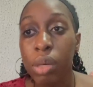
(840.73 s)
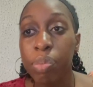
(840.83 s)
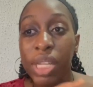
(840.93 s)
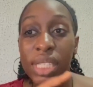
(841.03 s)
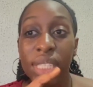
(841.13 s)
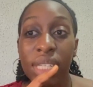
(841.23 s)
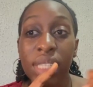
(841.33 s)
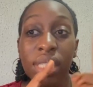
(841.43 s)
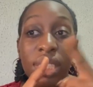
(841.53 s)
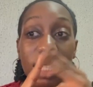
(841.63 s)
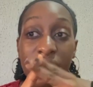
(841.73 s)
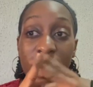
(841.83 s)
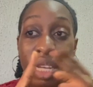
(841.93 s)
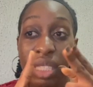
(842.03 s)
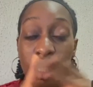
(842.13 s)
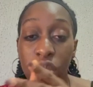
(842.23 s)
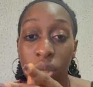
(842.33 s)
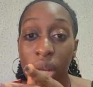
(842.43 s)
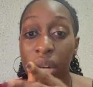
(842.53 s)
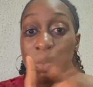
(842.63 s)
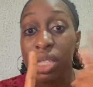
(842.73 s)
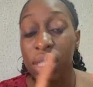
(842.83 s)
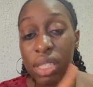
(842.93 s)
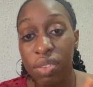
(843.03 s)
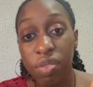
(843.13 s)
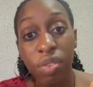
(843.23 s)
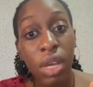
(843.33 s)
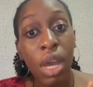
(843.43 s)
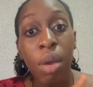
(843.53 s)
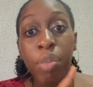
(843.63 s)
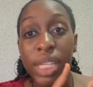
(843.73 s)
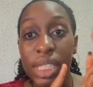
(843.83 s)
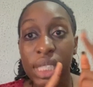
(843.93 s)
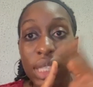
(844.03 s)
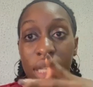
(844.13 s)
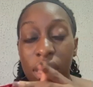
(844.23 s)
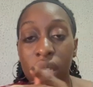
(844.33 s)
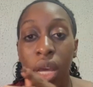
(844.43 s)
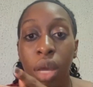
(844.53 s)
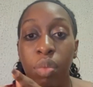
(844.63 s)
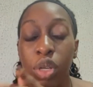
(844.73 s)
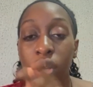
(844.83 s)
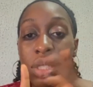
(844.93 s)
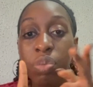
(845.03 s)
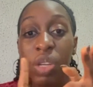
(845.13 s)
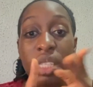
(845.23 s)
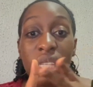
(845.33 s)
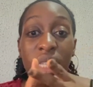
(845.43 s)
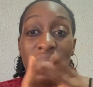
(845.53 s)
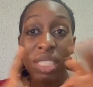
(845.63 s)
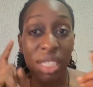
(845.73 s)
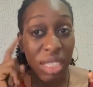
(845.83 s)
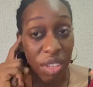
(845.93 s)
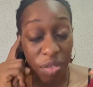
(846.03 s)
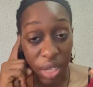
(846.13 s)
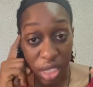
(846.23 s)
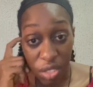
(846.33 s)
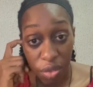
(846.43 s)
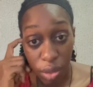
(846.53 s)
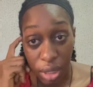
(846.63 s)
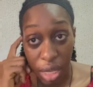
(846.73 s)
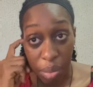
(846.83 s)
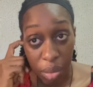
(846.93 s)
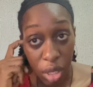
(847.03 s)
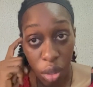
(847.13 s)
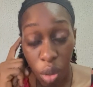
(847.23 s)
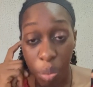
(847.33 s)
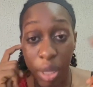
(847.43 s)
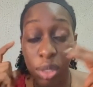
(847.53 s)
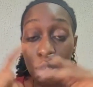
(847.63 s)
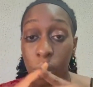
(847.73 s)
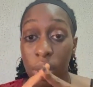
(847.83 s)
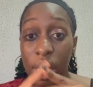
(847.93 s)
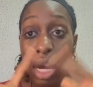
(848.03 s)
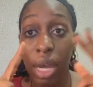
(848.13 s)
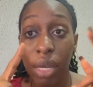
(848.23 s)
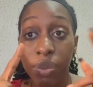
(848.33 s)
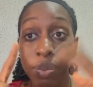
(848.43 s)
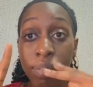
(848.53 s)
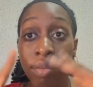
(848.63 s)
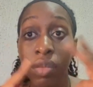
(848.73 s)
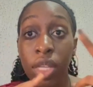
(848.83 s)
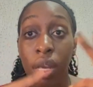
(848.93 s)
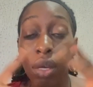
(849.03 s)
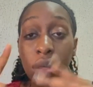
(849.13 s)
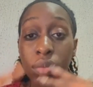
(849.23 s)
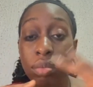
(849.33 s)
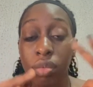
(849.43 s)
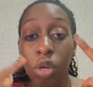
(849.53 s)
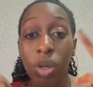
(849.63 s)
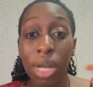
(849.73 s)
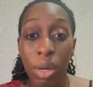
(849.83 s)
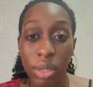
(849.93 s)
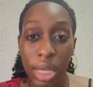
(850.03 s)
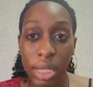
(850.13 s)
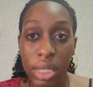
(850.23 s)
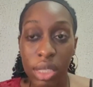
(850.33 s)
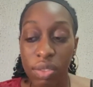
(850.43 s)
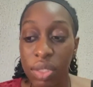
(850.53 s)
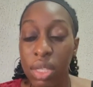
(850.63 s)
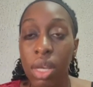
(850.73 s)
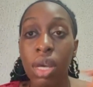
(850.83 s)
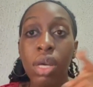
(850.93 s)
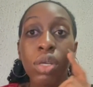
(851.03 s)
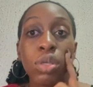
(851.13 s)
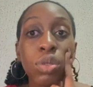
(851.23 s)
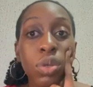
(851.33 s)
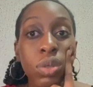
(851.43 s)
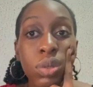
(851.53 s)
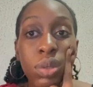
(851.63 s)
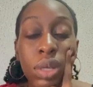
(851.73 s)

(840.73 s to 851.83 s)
penicillin desensitization and receive penicillin, because penicillin is the safest for them compared to other alternatives. So